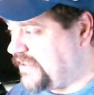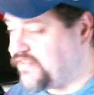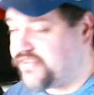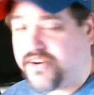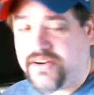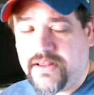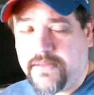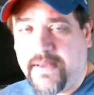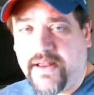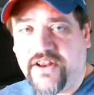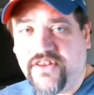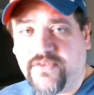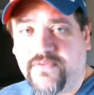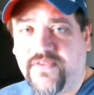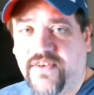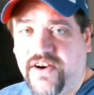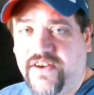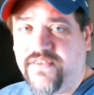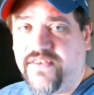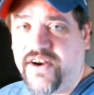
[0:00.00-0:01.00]
they certainly made some
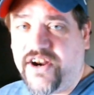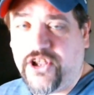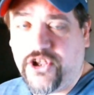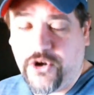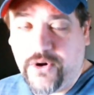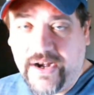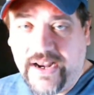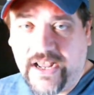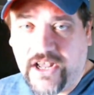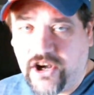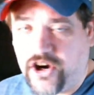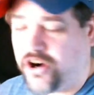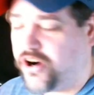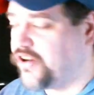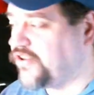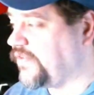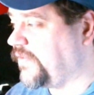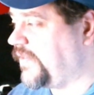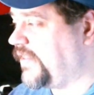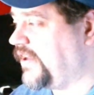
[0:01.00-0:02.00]
very, very unique
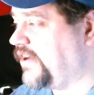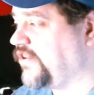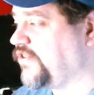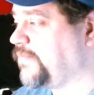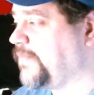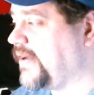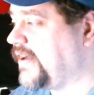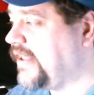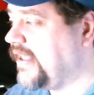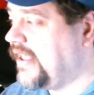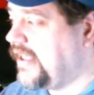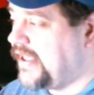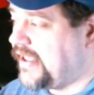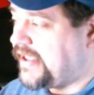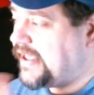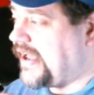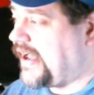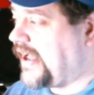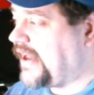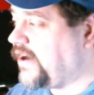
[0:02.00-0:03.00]
cars over the years. But
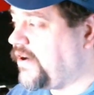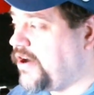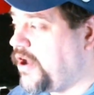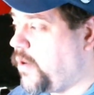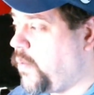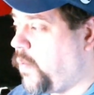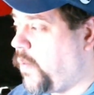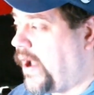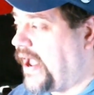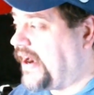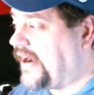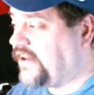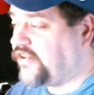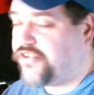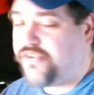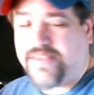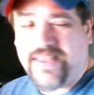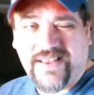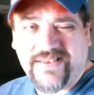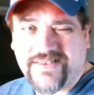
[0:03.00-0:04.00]
yeah, I don't know when in
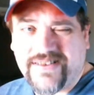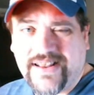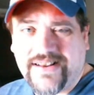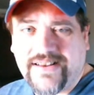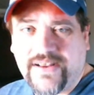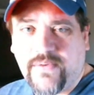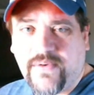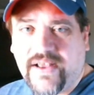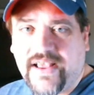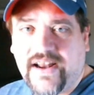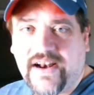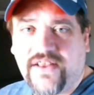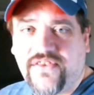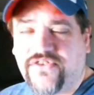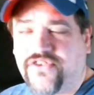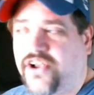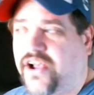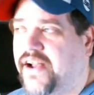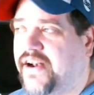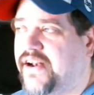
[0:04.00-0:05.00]
2019 we're going to get a
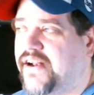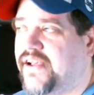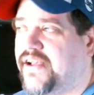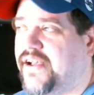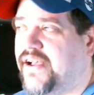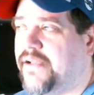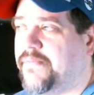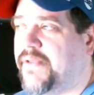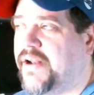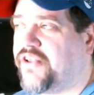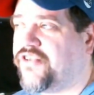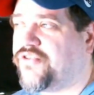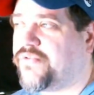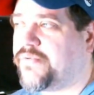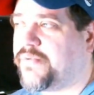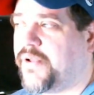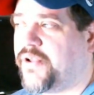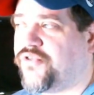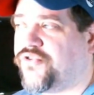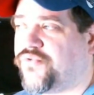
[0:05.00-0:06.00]
Zonda. I mean, I
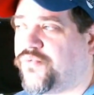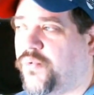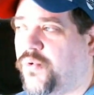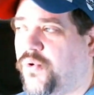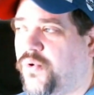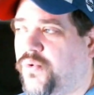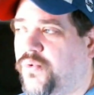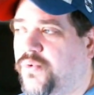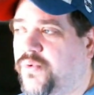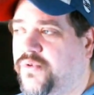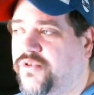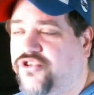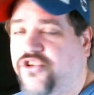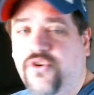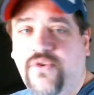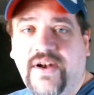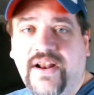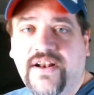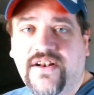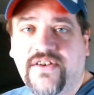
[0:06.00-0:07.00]
suppose we'll
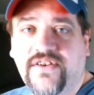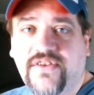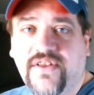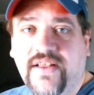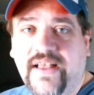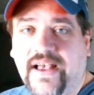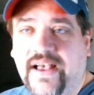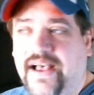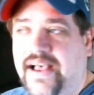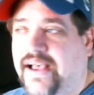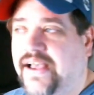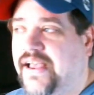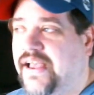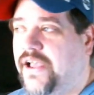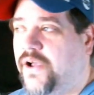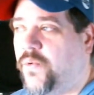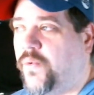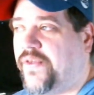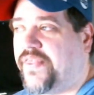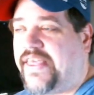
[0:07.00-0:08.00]
tune in uh,
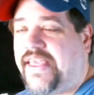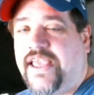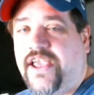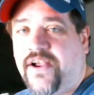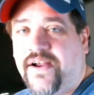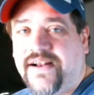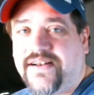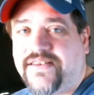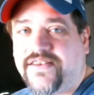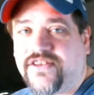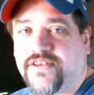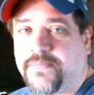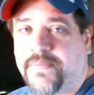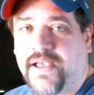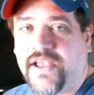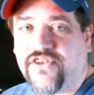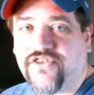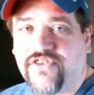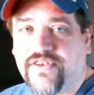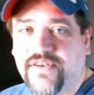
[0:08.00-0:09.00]
with eager
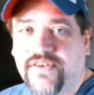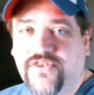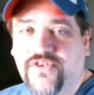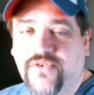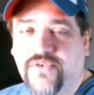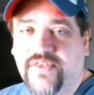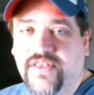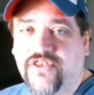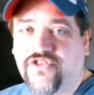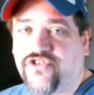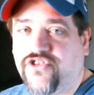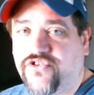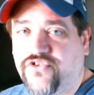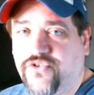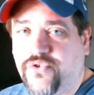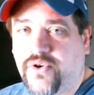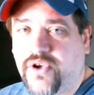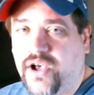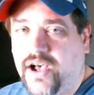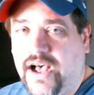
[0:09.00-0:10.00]
anticipation to the
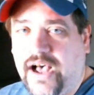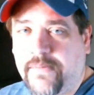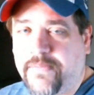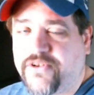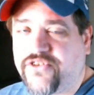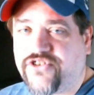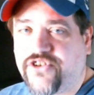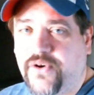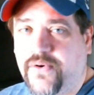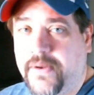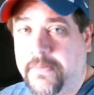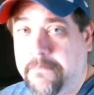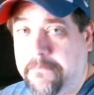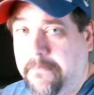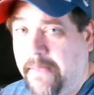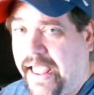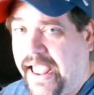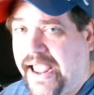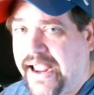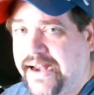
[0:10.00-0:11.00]
Shizuoka Hobby Show in
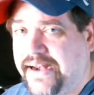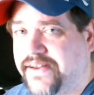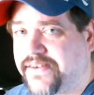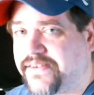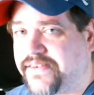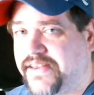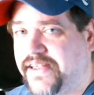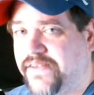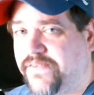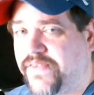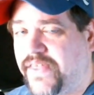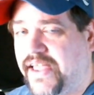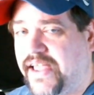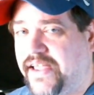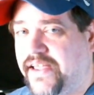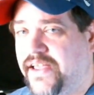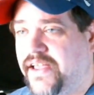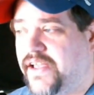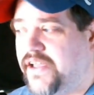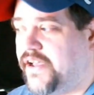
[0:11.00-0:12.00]
May to see if
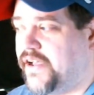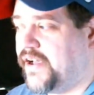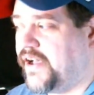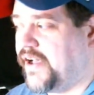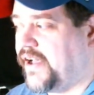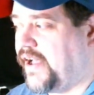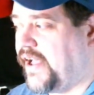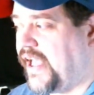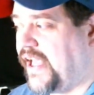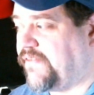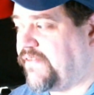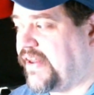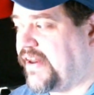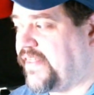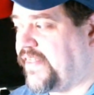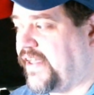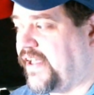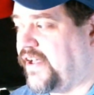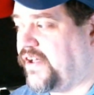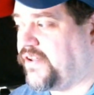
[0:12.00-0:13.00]
they uh, have
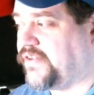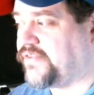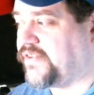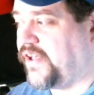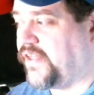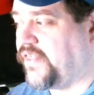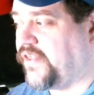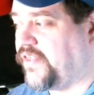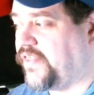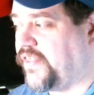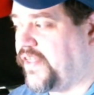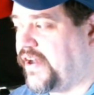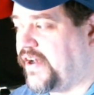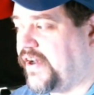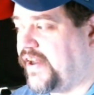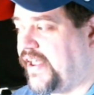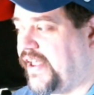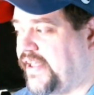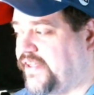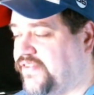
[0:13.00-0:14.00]
anything else other
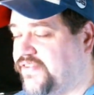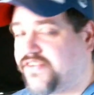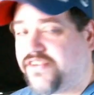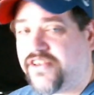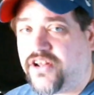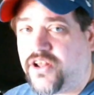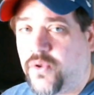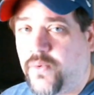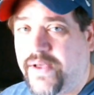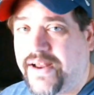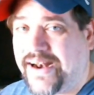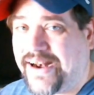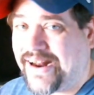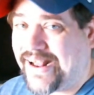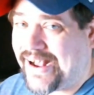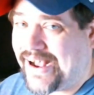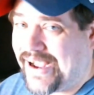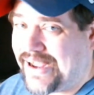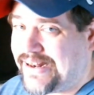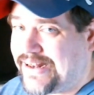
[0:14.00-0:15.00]
than a silhouetted
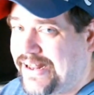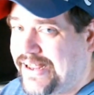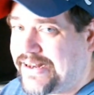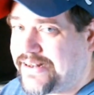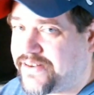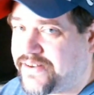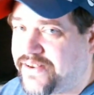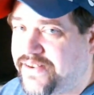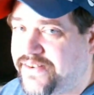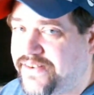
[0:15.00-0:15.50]
highlight